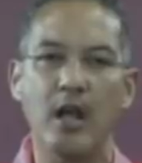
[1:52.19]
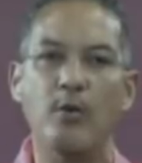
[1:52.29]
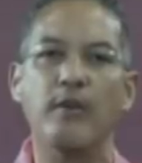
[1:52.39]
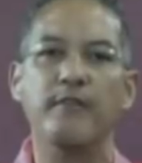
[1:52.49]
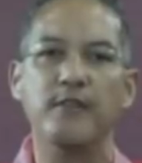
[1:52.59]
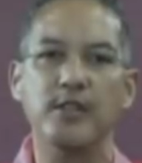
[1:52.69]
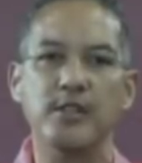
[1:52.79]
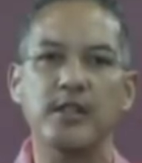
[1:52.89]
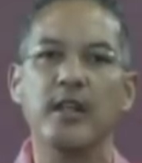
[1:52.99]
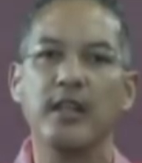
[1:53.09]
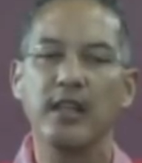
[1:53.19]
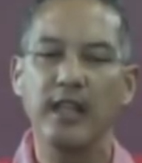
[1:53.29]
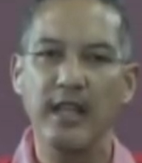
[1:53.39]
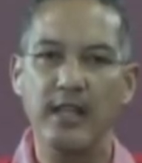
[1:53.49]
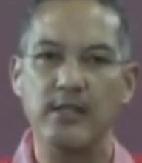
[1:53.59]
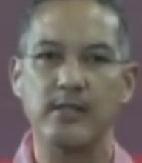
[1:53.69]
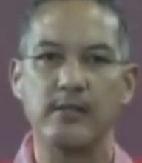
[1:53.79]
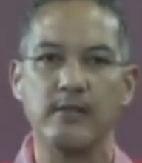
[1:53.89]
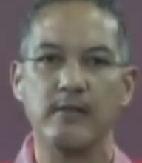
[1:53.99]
our first case.